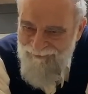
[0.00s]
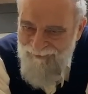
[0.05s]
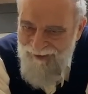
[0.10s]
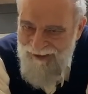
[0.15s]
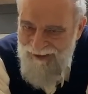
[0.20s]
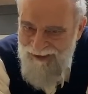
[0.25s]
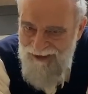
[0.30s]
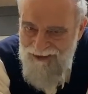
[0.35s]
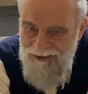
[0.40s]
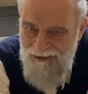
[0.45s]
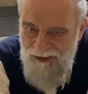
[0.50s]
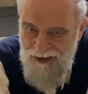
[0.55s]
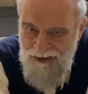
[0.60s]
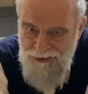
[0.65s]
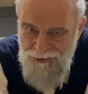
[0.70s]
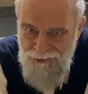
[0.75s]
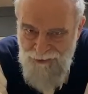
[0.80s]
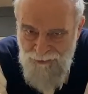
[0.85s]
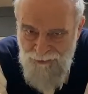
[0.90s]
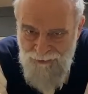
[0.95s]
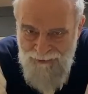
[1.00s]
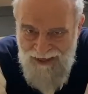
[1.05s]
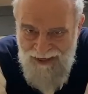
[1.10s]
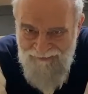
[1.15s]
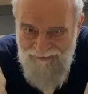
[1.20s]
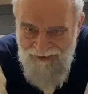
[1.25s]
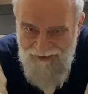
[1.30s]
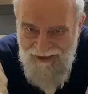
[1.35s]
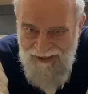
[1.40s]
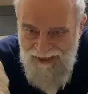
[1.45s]
And as long as you don't
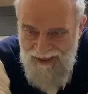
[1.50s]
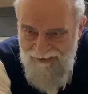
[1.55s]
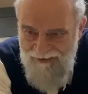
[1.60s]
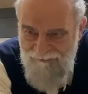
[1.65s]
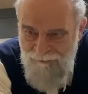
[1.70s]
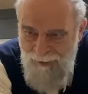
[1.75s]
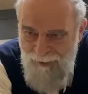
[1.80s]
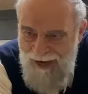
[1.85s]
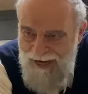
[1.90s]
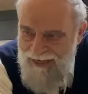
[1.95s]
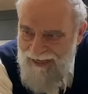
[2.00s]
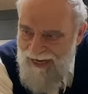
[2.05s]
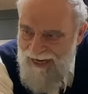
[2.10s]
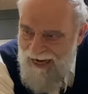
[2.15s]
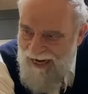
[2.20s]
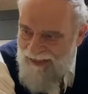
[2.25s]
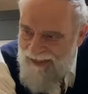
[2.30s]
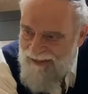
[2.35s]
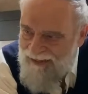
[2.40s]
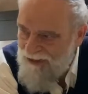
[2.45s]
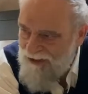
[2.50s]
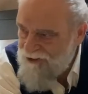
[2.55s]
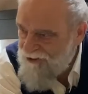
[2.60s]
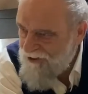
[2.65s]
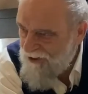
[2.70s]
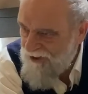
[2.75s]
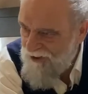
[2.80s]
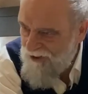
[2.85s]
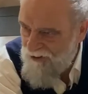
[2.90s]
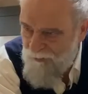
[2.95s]
have the key of why God does
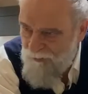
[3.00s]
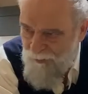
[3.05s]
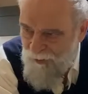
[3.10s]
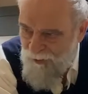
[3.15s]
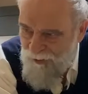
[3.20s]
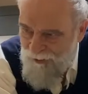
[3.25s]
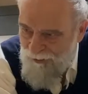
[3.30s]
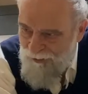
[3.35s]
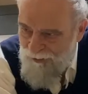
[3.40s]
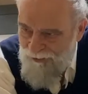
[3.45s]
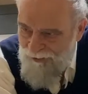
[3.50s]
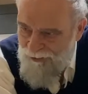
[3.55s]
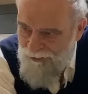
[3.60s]
things in the world,